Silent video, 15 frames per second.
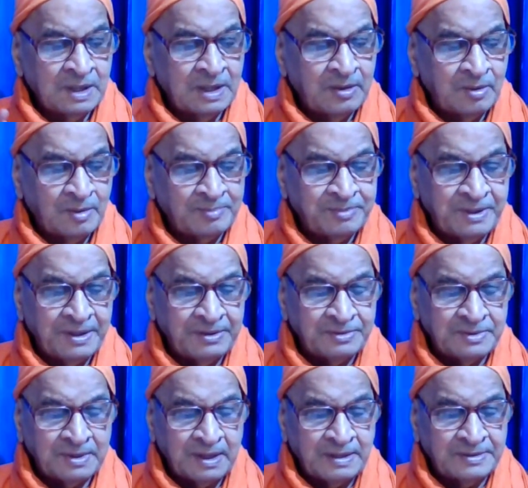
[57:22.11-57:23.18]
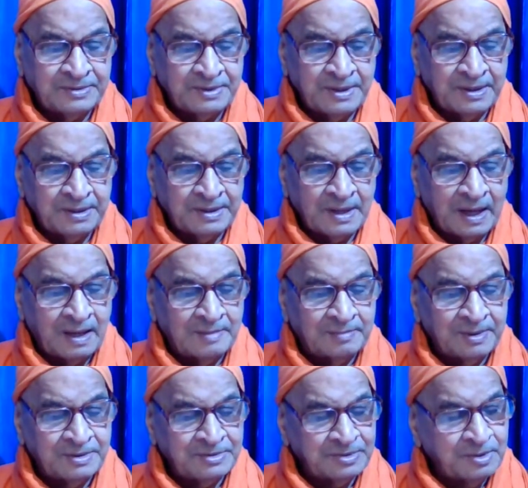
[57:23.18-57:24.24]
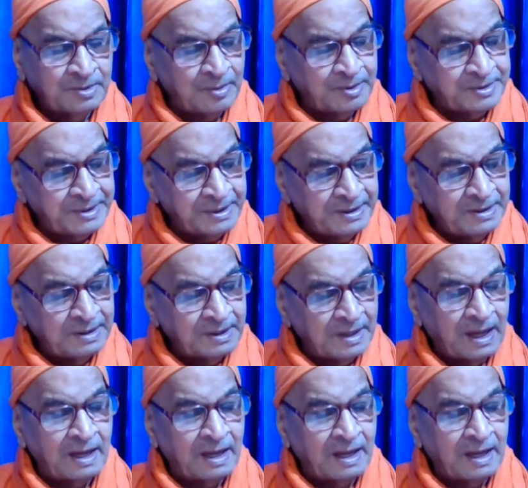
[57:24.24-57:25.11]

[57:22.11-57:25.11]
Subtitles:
Give up these and think I am his devotee,